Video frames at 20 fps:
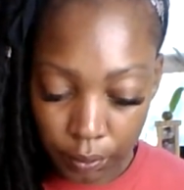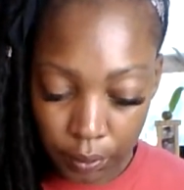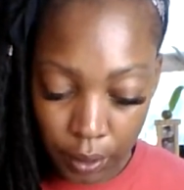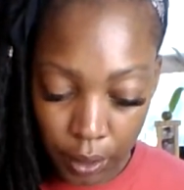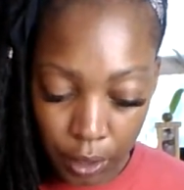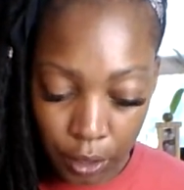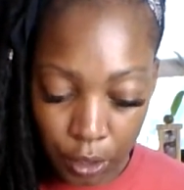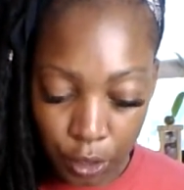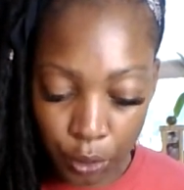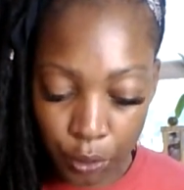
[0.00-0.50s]

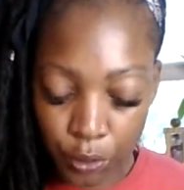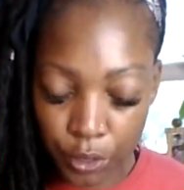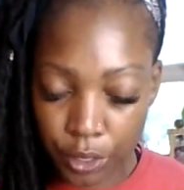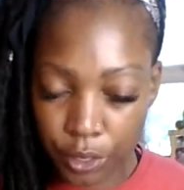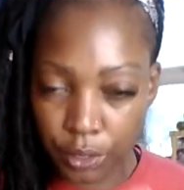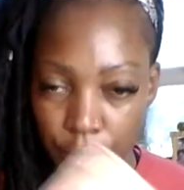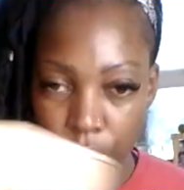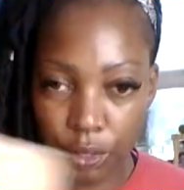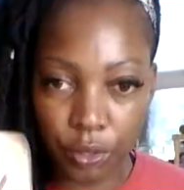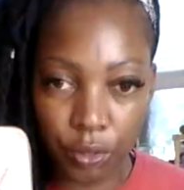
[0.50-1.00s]

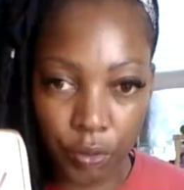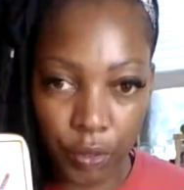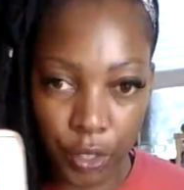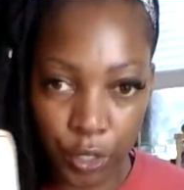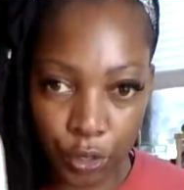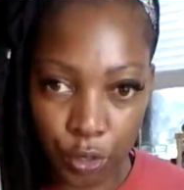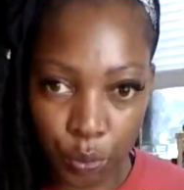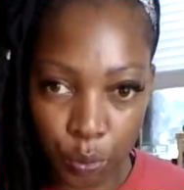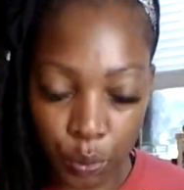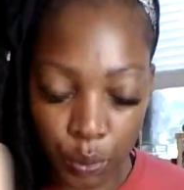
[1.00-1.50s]
illusions, three
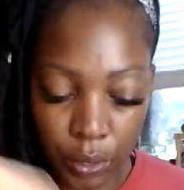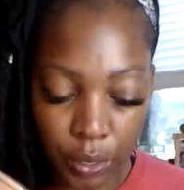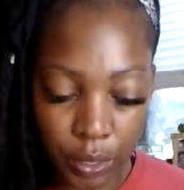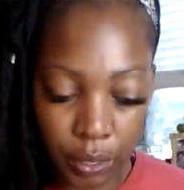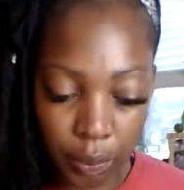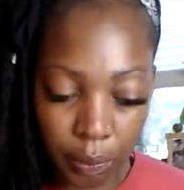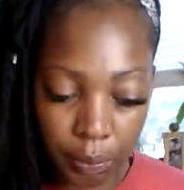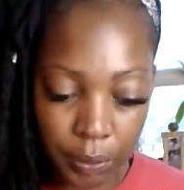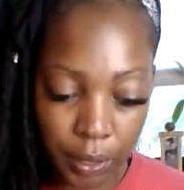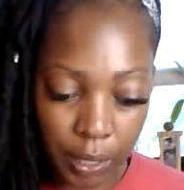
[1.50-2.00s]
of swords
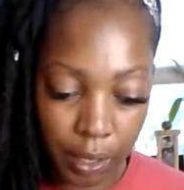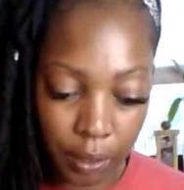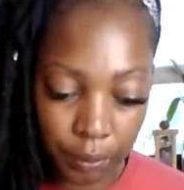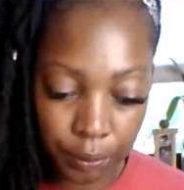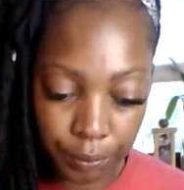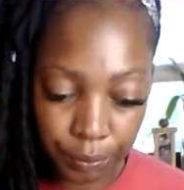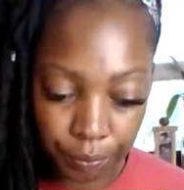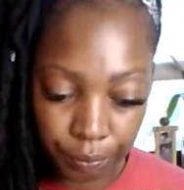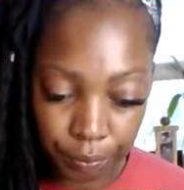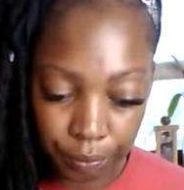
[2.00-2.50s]
comes out.
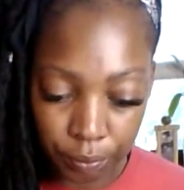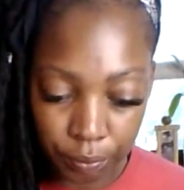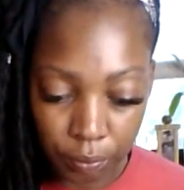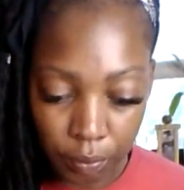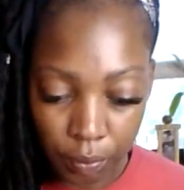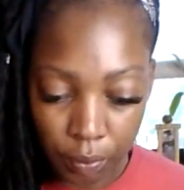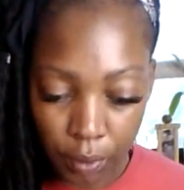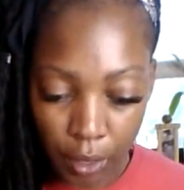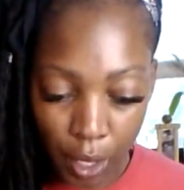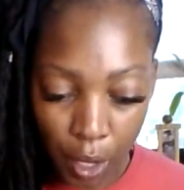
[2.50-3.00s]

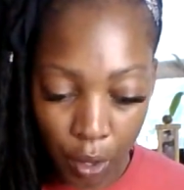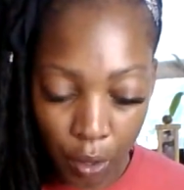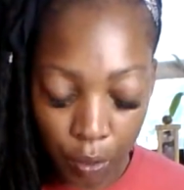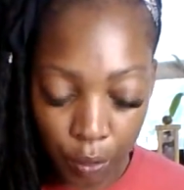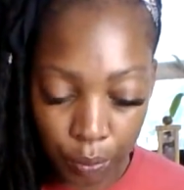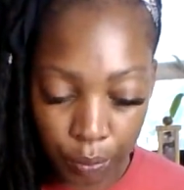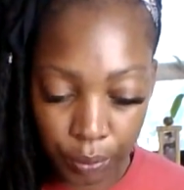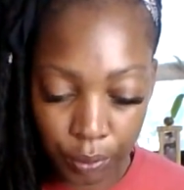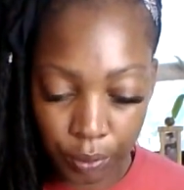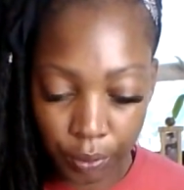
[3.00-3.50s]
Their
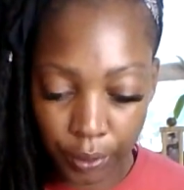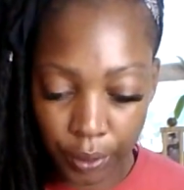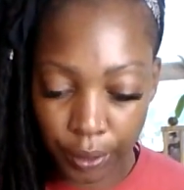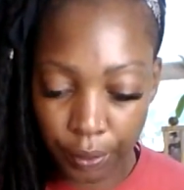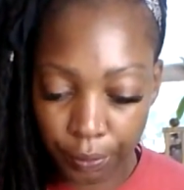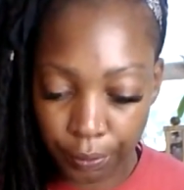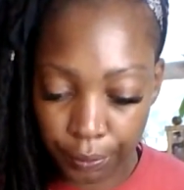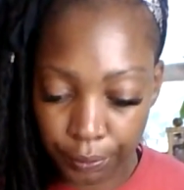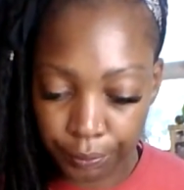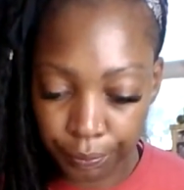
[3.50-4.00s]
own
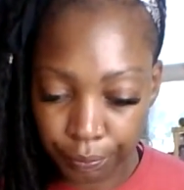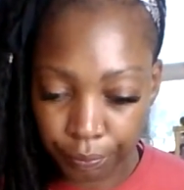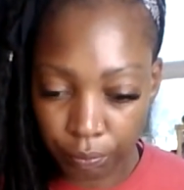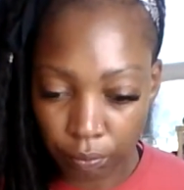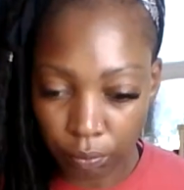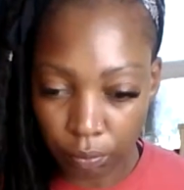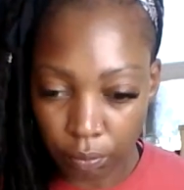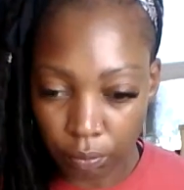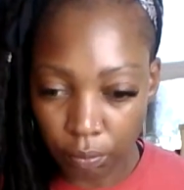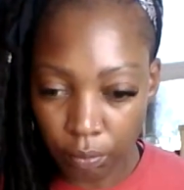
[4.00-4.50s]
grief
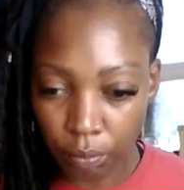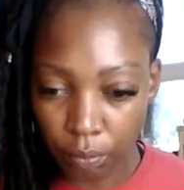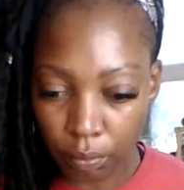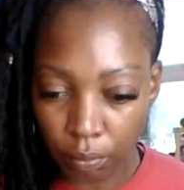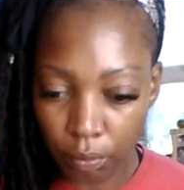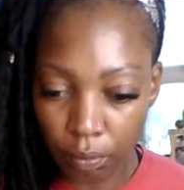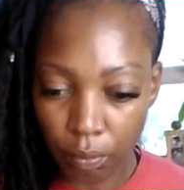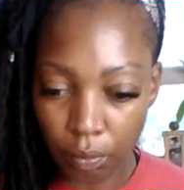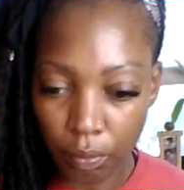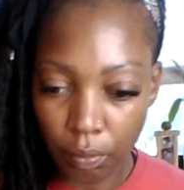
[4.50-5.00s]

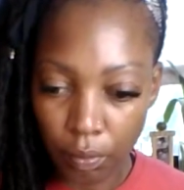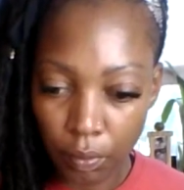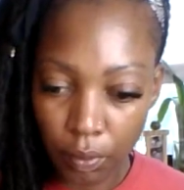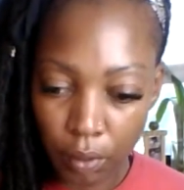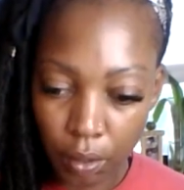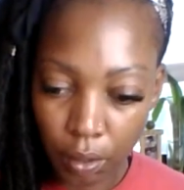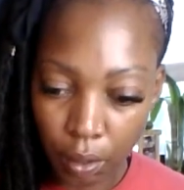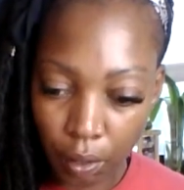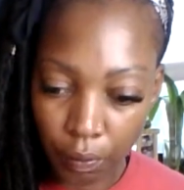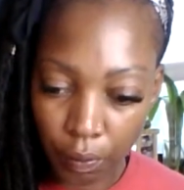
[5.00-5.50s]

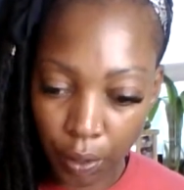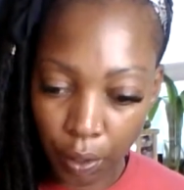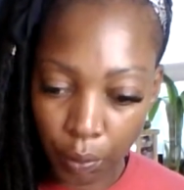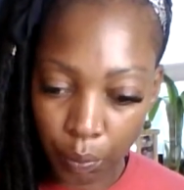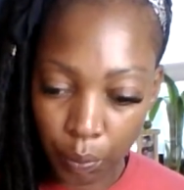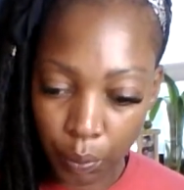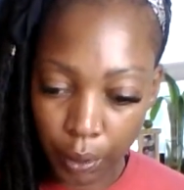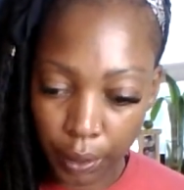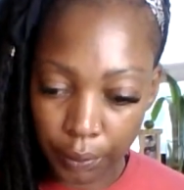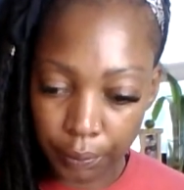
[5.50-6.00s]

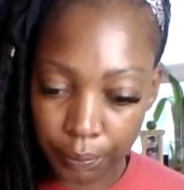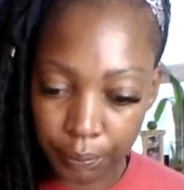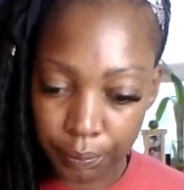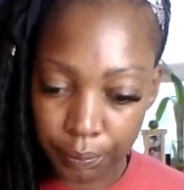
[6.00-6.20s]
around what?